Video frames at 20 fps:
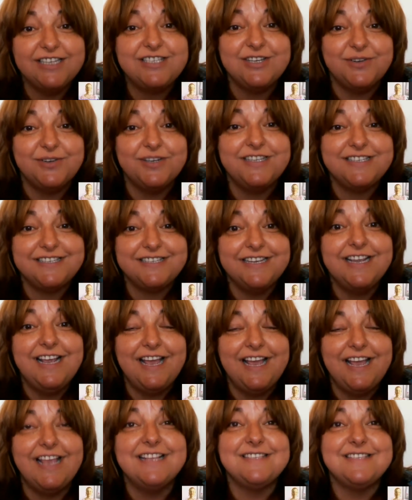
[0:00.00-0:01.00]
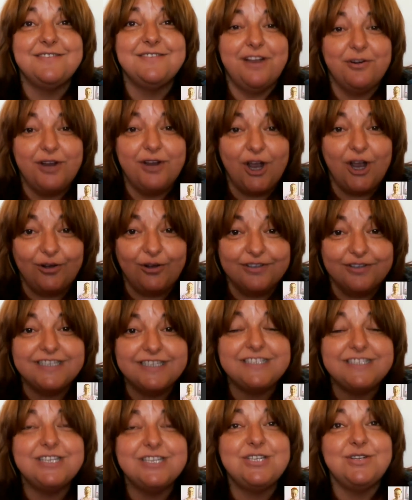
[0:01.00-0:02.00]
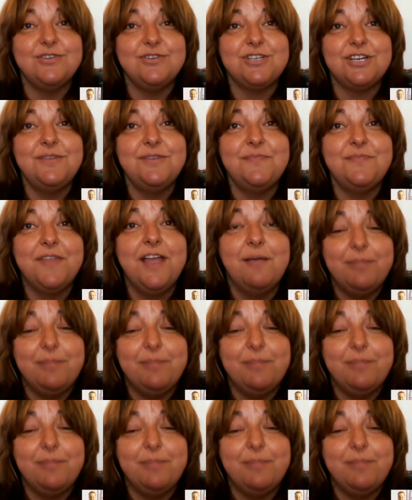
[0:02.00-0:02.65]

so it's a very old institution.